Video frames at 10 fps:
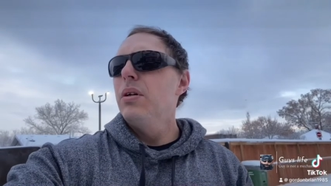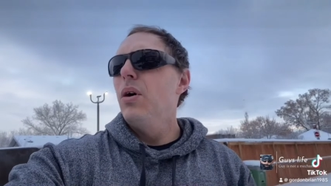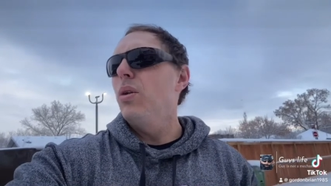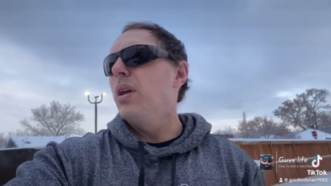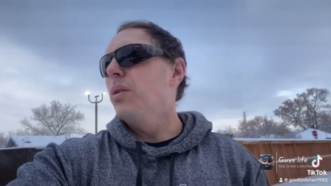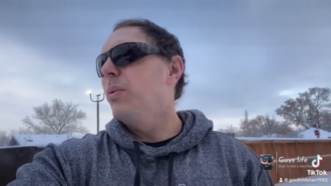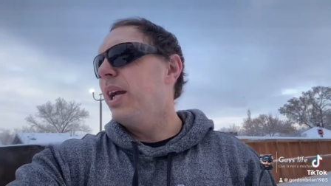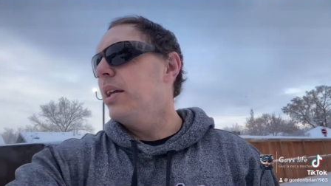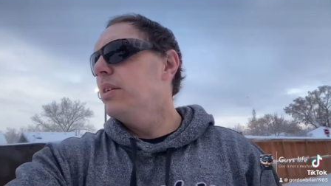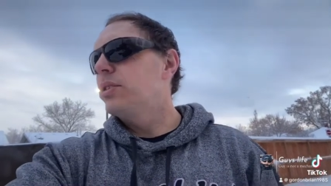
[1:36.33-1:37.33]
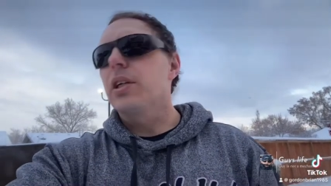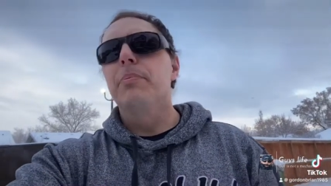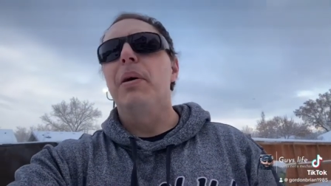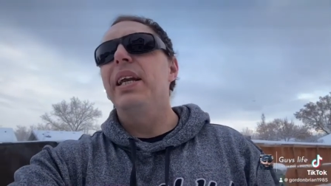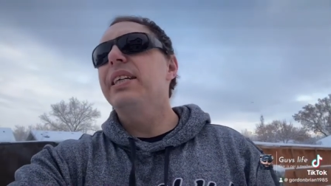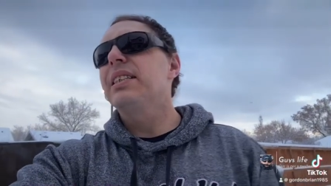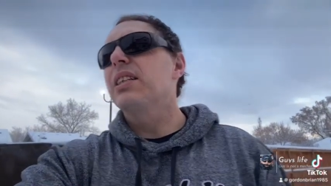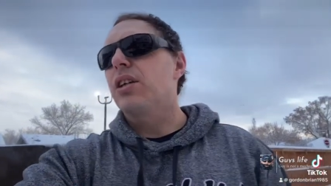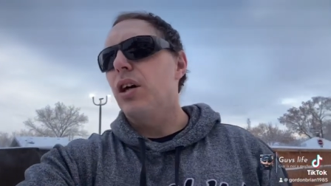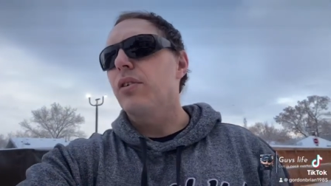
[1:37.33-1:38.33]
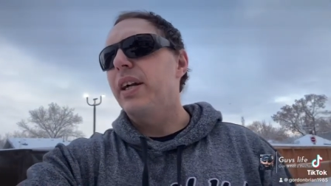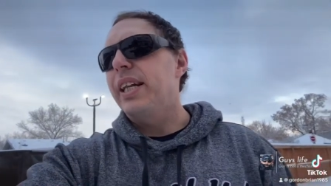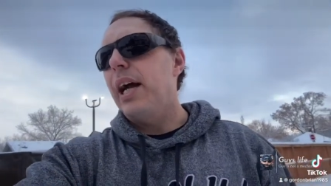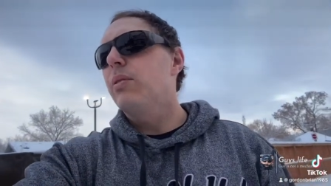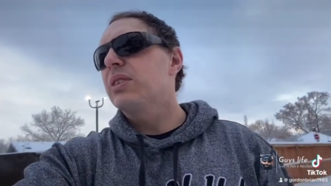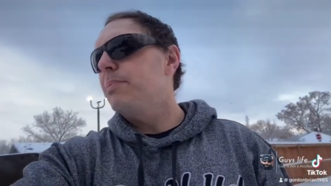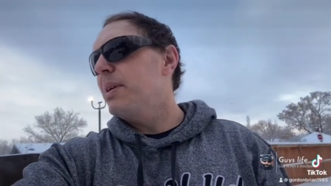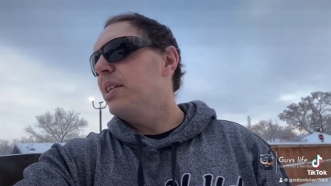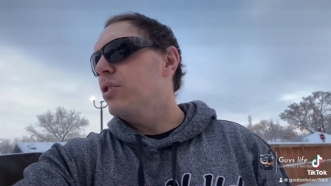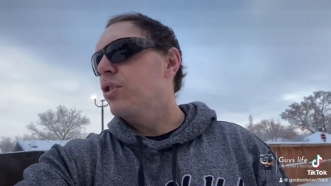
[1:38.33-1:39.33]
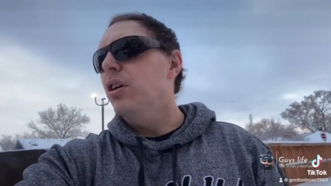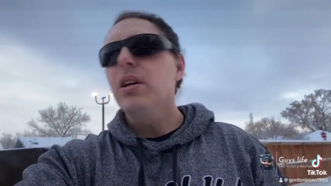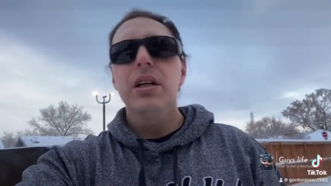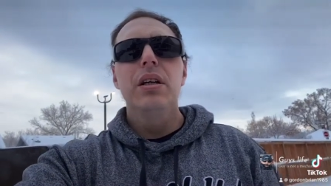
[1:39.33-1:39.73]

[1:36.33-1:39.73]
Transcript: Hold on, wait. So your buddy's in the car right now, sleeping in the trunk?